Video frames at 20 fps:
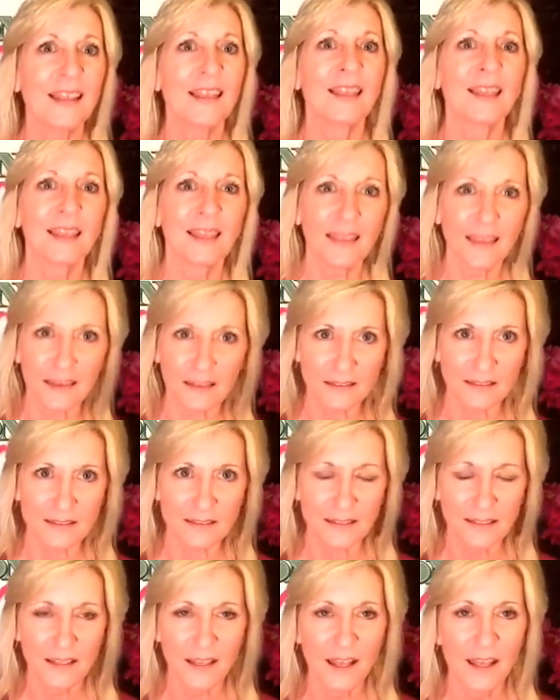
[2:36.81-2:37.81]

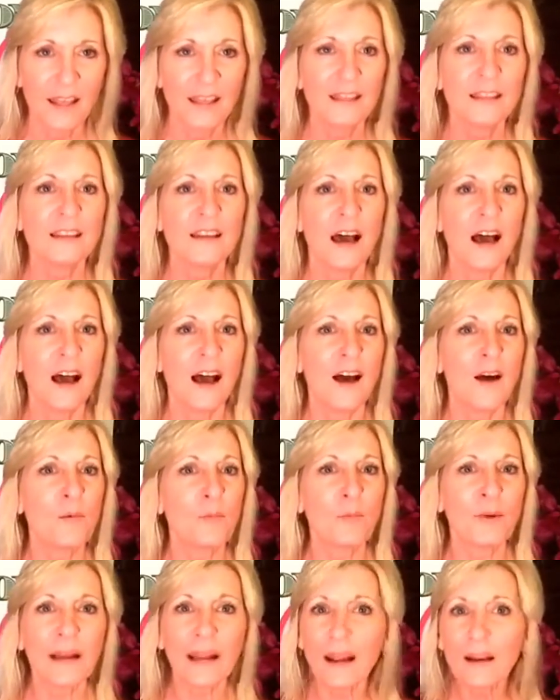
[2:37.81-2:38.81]
list,
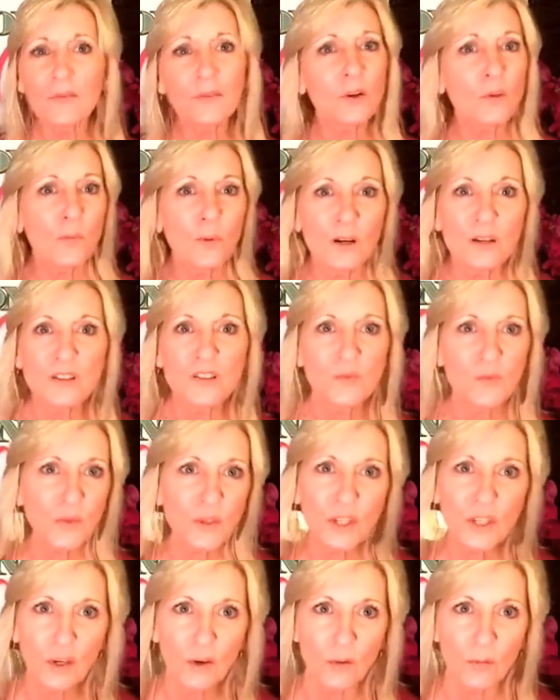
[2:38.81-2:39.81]
whatever works for
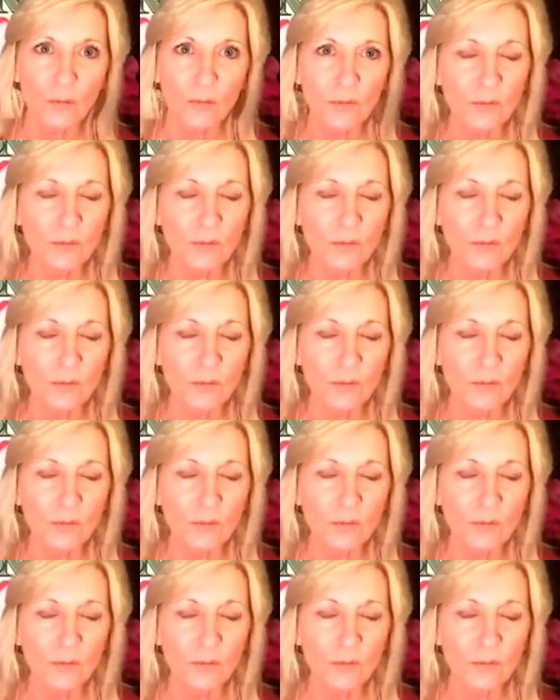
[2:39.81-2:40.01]
you.